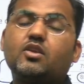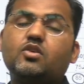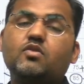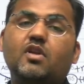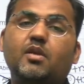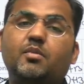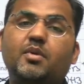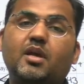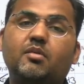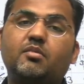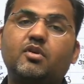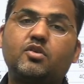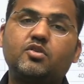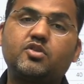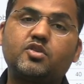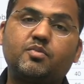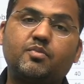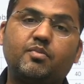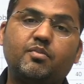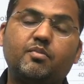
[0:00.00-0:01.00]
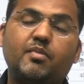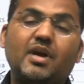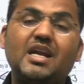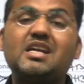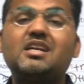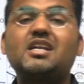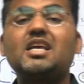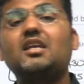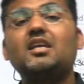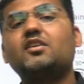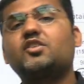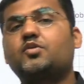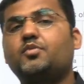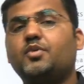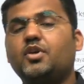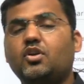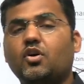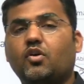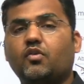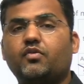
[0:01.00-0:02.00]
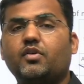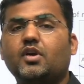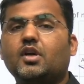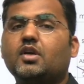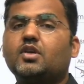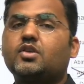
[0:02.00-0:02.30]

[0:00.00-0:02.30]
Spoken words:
you will be able to maintain a speed of